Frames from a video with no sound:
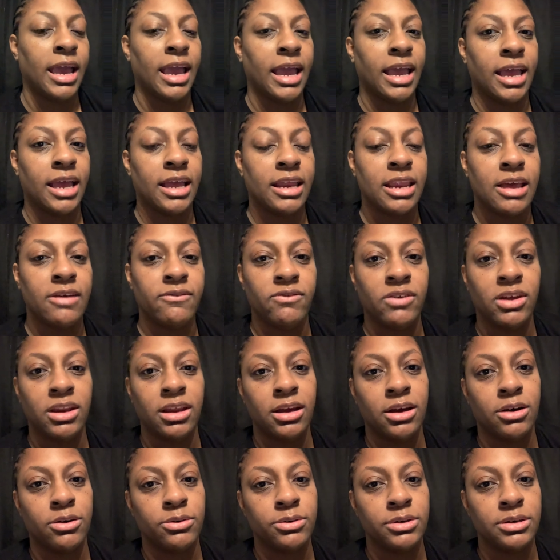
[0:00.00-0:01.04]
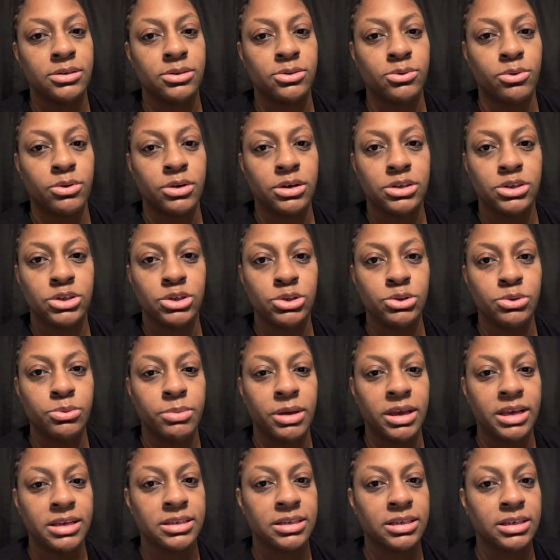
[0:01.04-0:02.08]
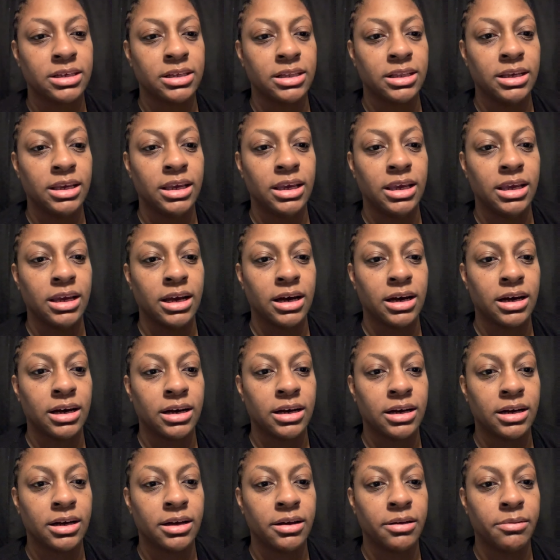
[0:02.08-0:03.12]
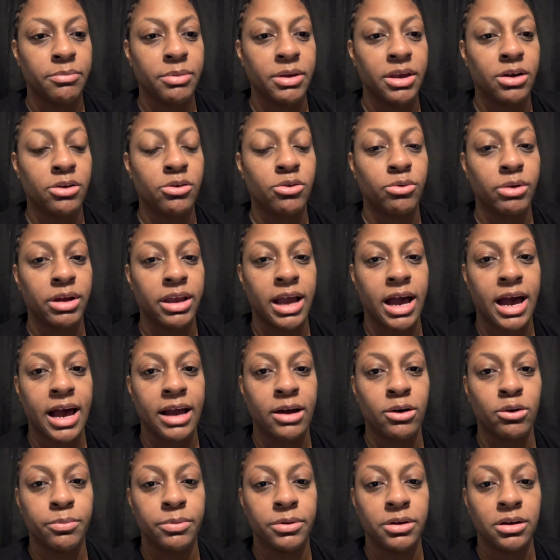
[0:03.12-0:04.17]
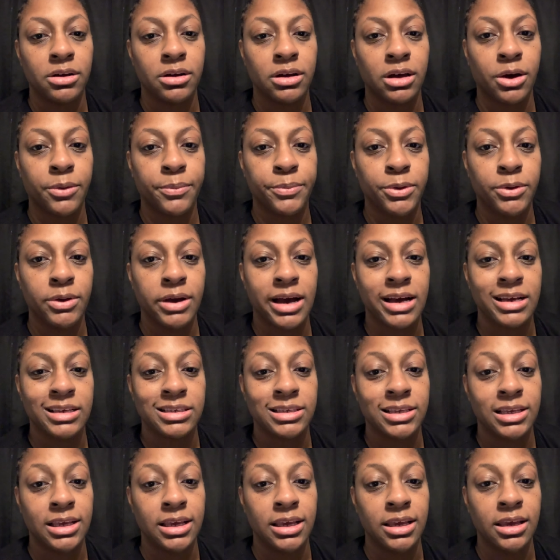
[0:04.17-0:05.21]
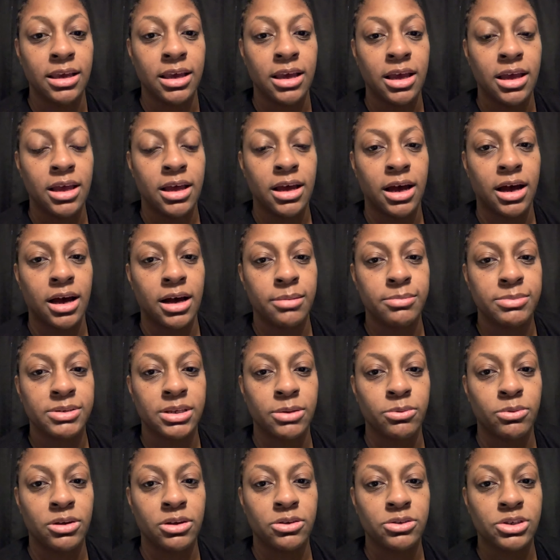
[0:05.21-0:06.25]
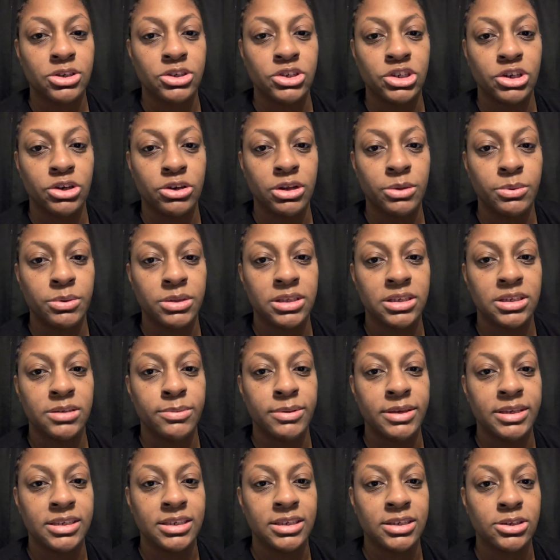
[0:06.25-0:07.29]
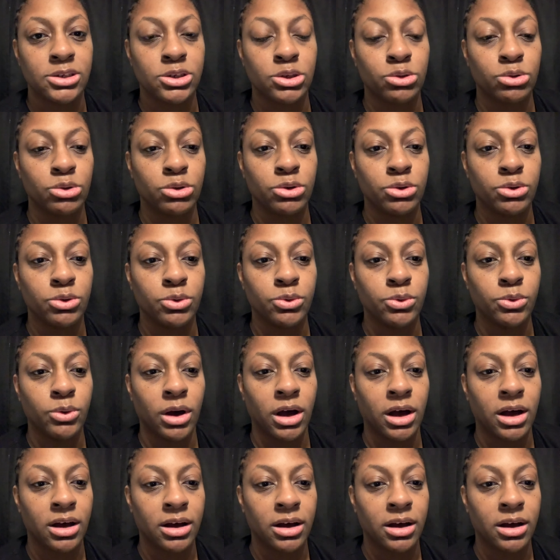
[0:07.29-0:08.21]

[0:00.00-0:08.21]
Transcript: and that video is going to basically be a great eye opener, help you guys see someone else's journey with this business through